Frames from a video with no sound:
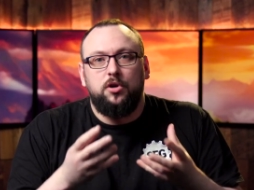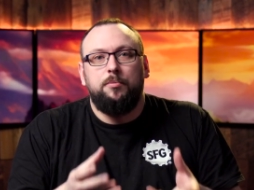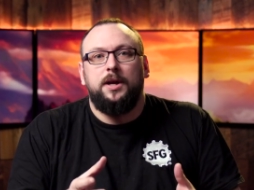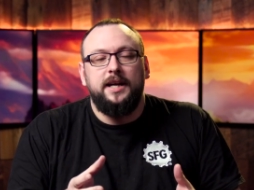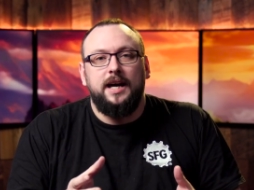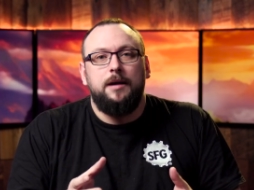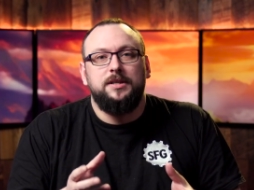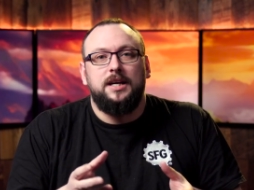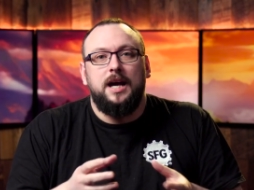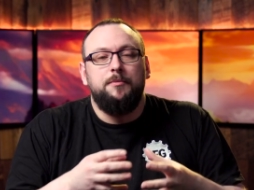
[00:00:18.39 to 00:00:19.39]
role-playing game
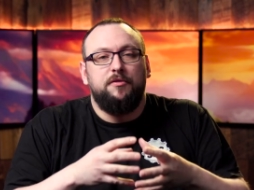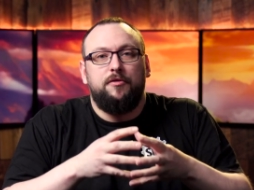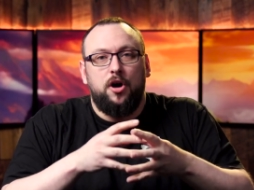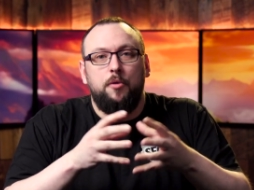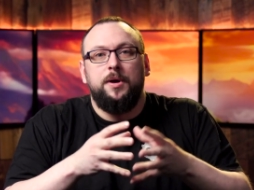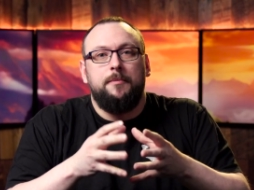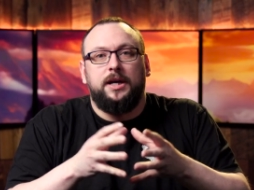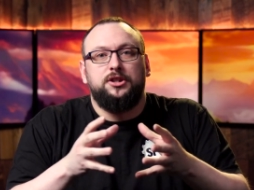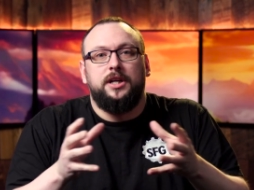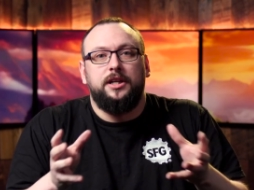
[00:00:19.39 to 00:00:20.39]
is a game of open
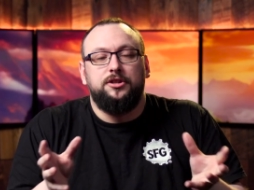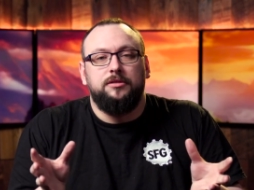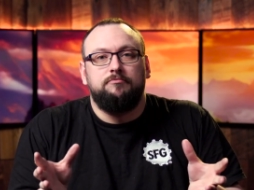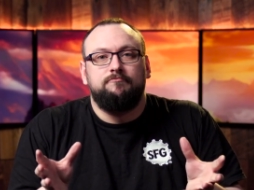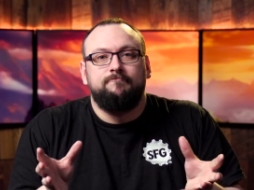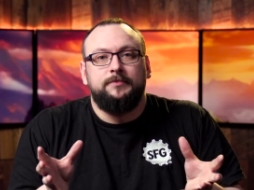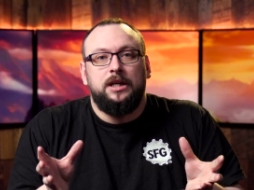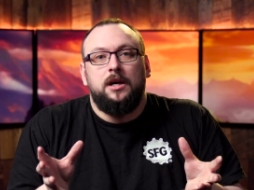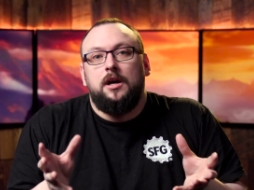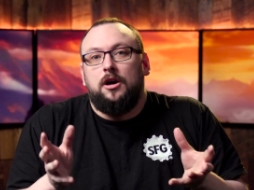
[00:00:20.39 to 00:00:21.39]
imagination.
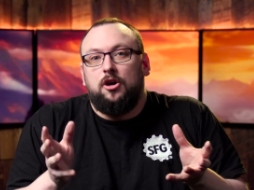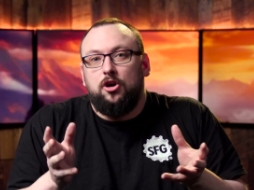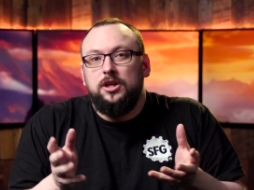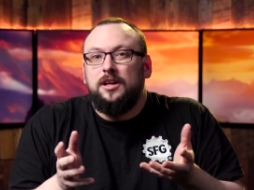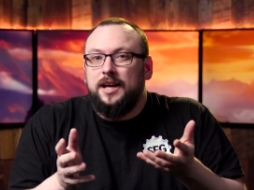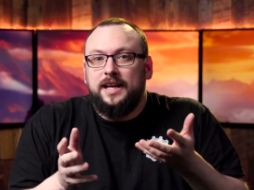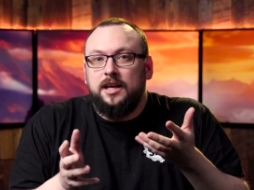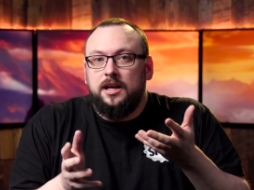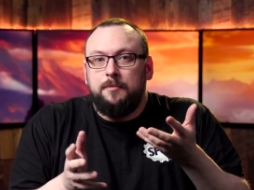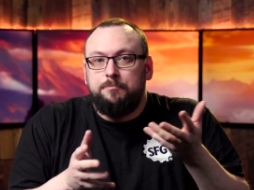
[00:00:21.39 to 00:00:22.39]

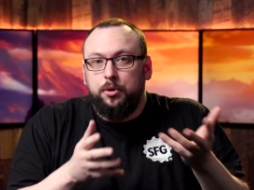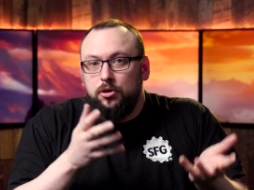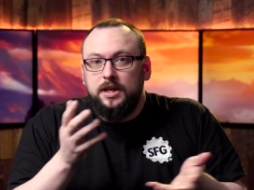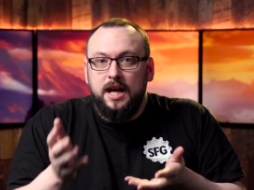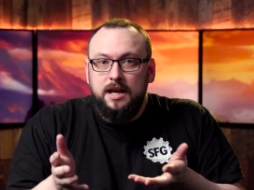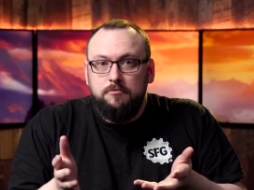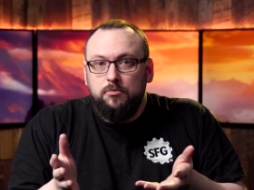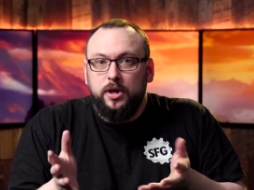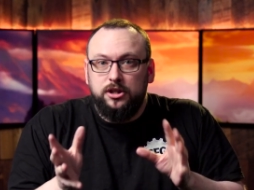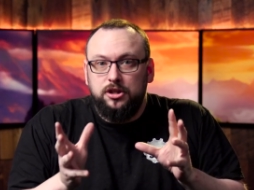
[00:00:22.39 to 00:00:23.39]
Unlike a board
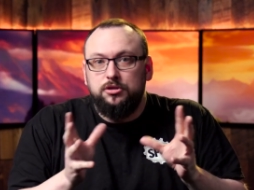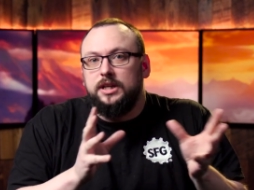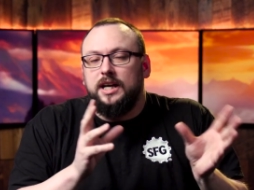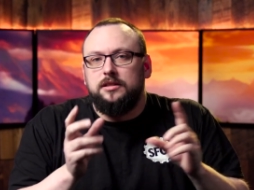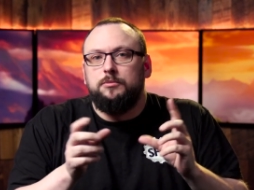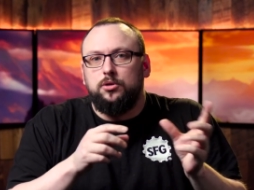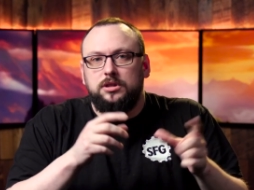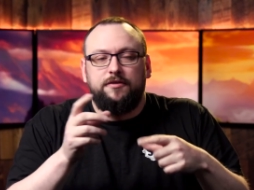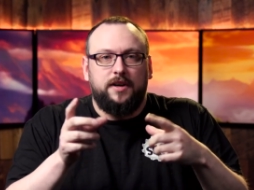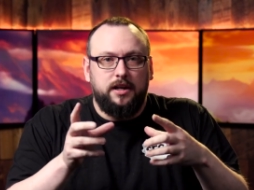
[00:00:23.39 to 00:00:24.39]
game, which usually has a more
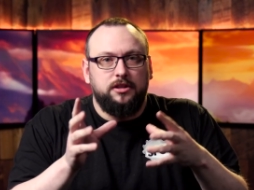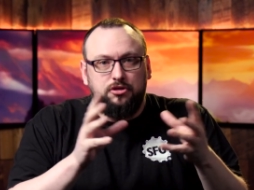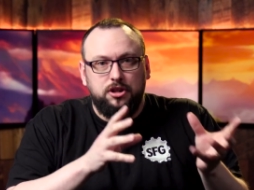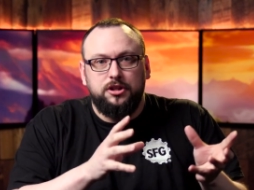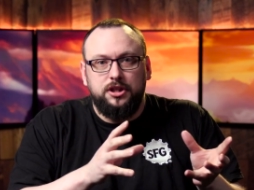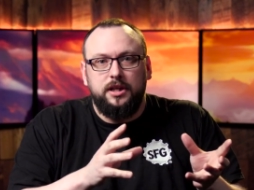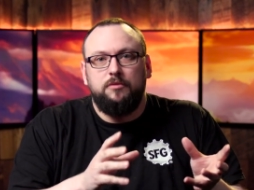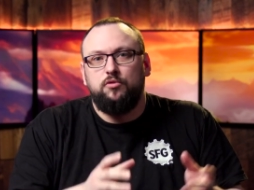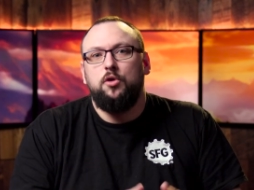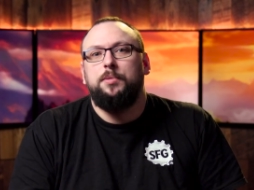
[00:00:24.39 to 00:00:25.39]
defined
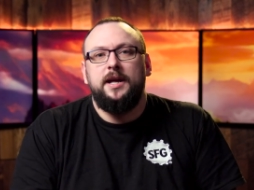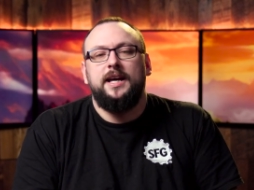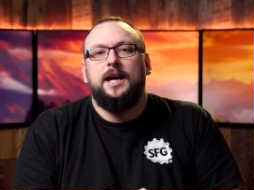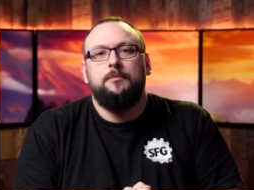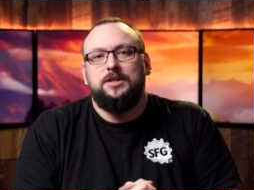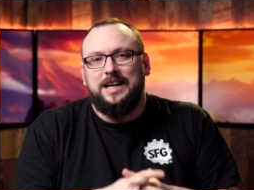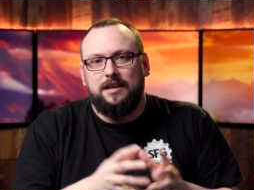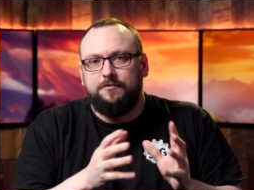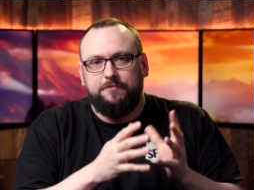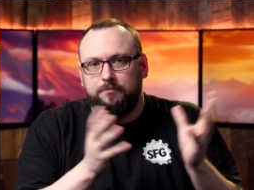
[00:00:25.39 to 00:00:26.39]
structure, role-playing games
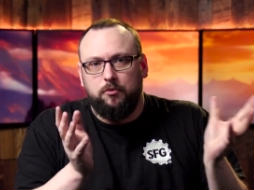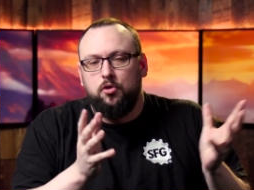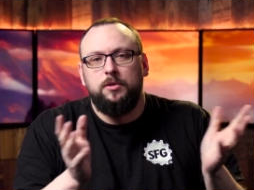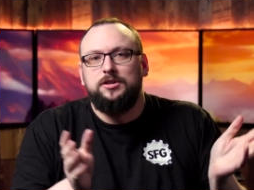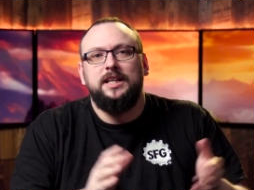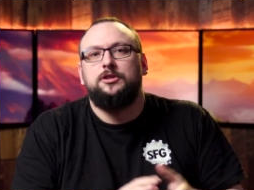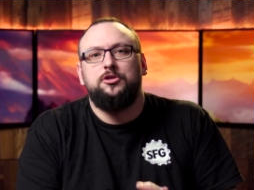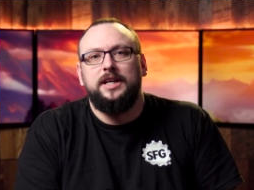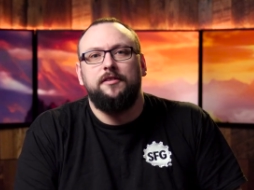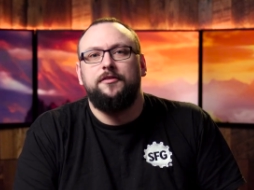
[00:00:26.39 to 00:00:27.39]
have almost
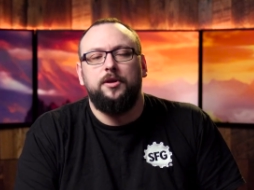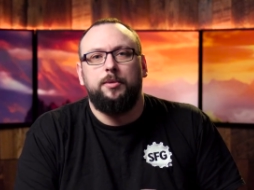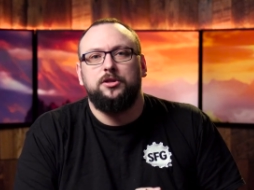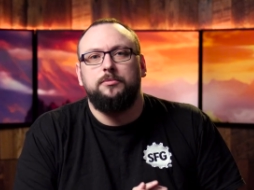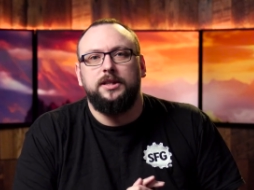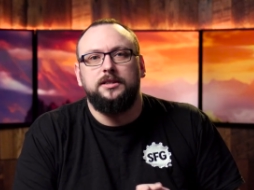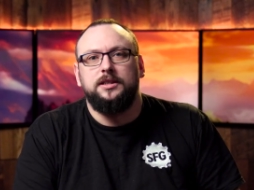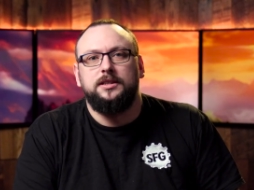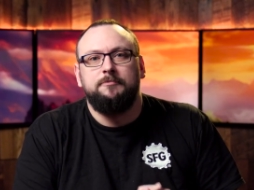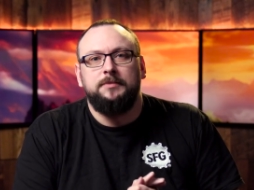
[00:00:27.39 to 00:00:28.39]
literally infinite
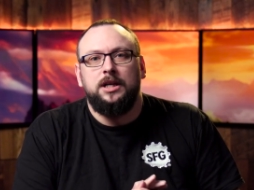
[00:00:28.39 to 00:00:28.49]
possibilities.